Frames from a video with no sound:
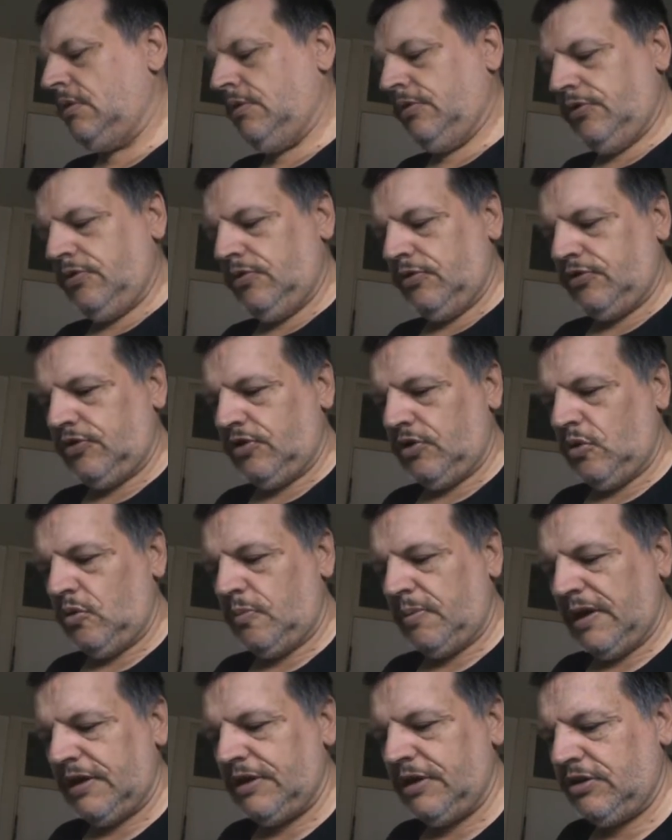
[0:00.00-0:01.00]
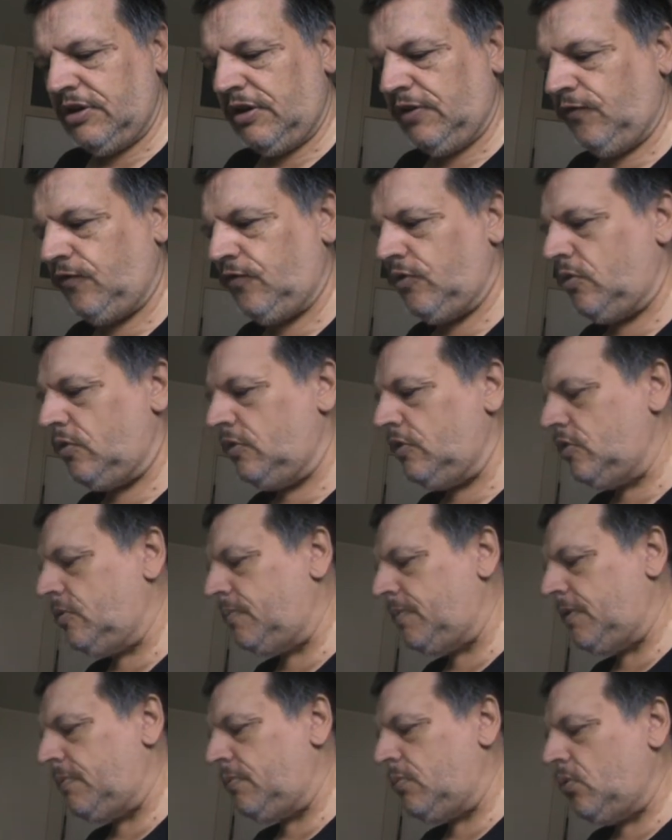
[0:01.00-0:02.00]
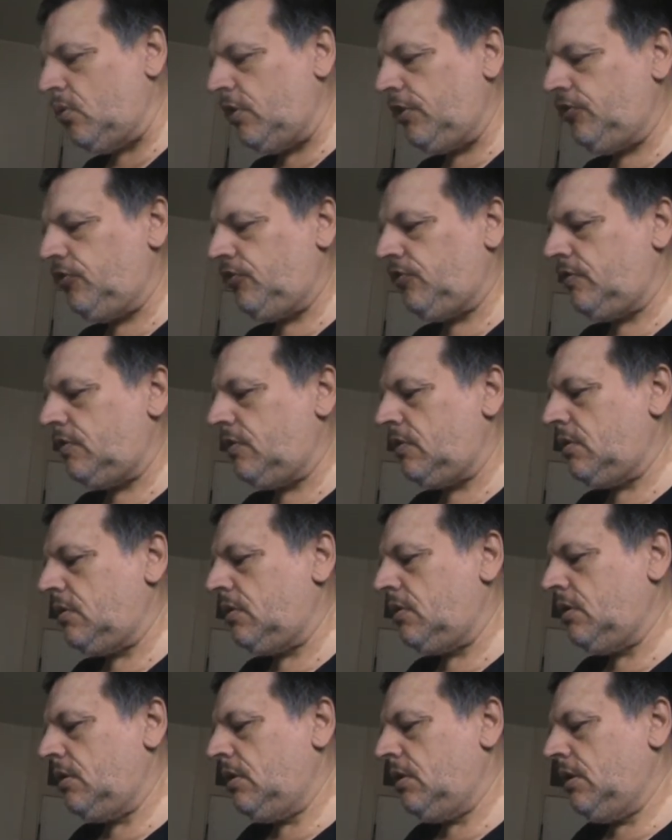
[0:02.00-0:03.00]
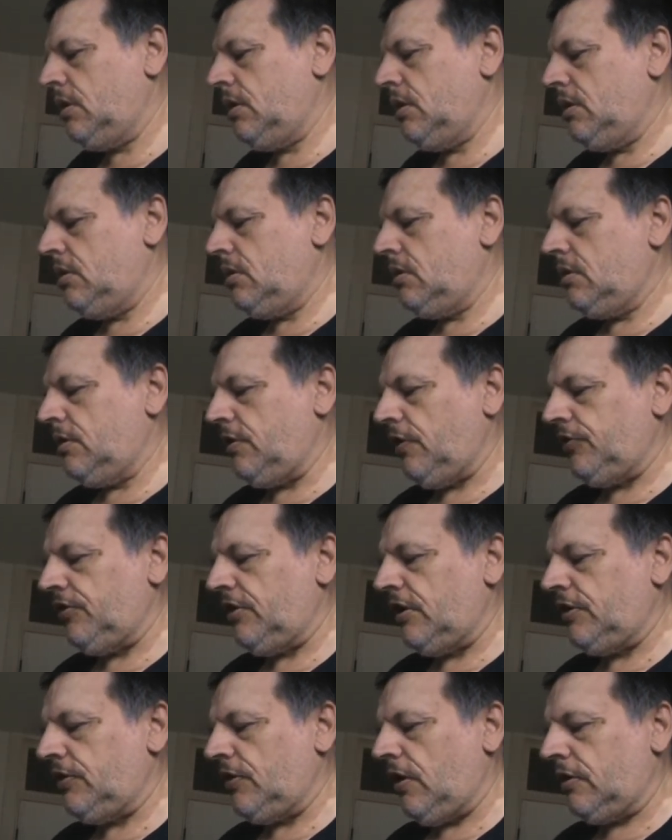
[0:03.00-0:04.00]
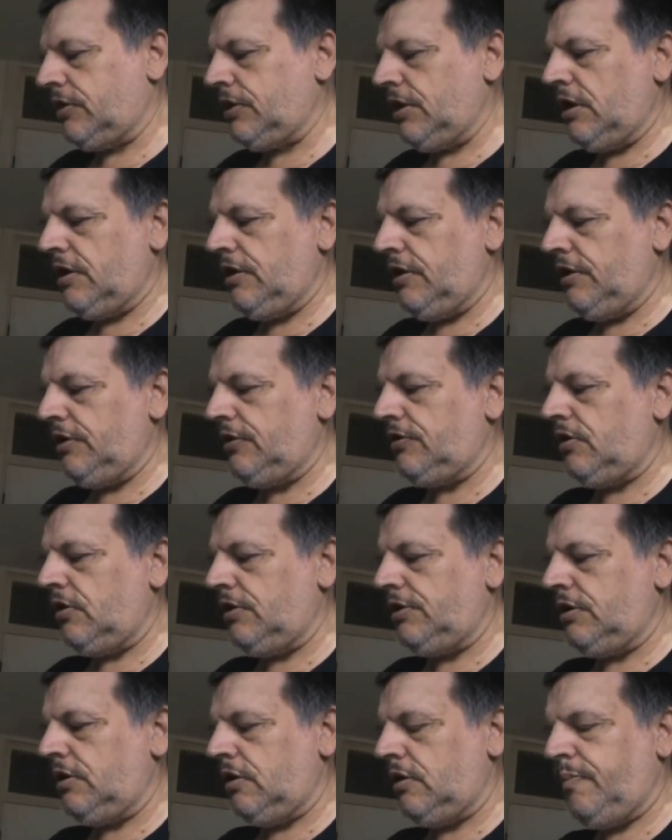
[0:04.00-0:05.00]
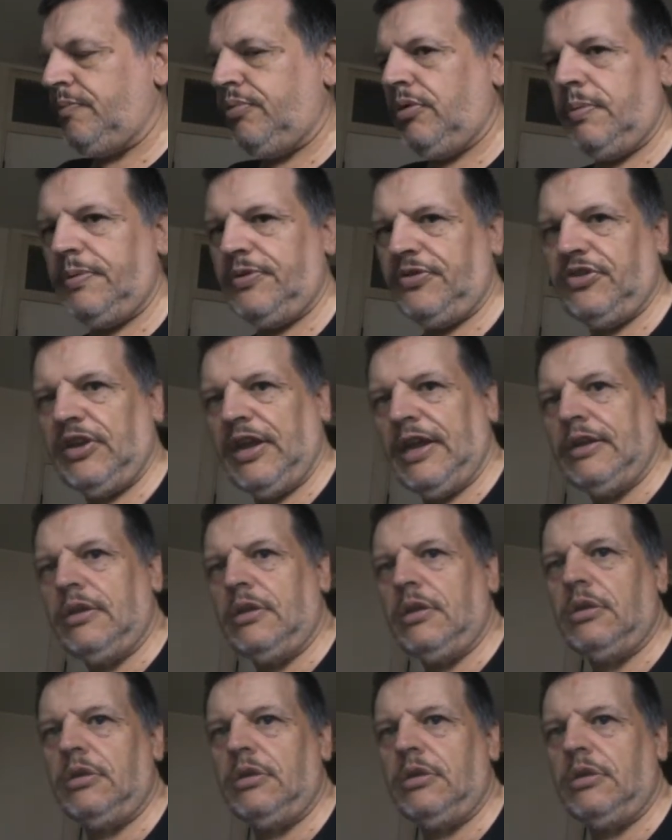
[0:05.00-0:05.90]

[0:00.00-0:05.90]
Not too bad. It does feel a little bit moist because I think it is like, you know, the proper sand that